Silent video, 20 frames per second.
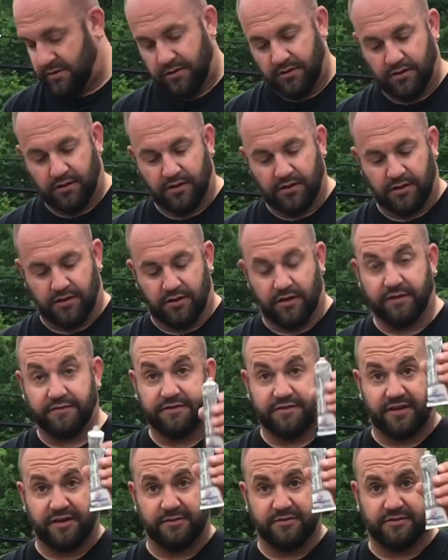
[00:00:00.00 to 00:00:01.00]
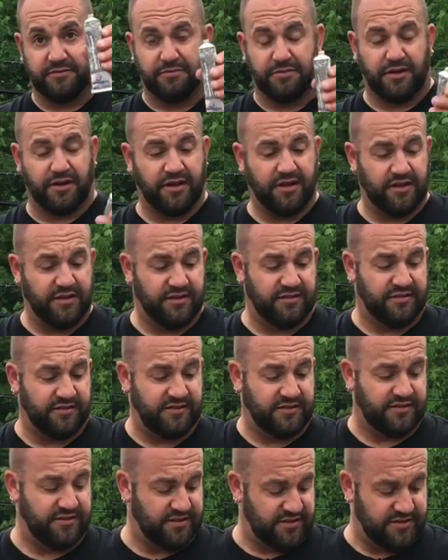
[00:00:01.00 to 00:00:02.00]
can get a lifetime supply of
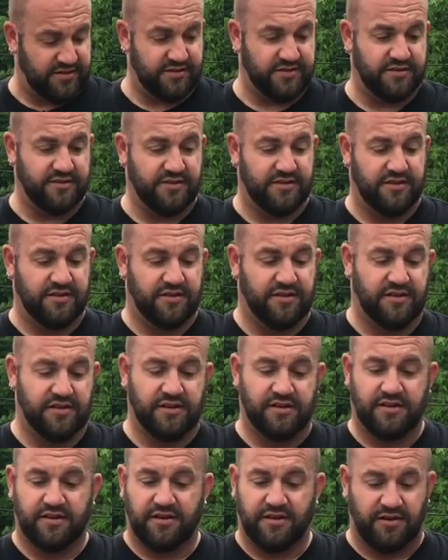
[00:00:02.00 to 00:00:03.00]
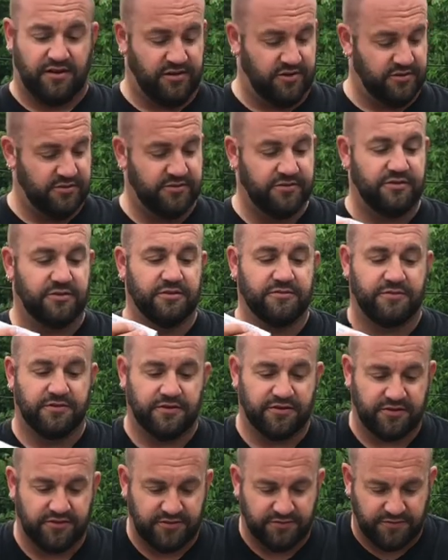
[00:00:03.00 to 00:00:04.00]
this at uh, AutoZone
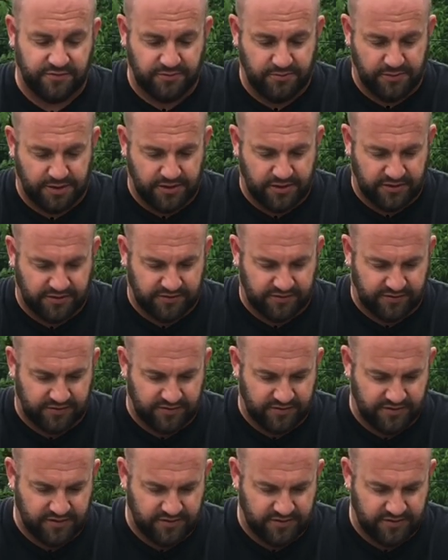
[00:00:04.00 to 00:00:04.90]
for just a few bucks.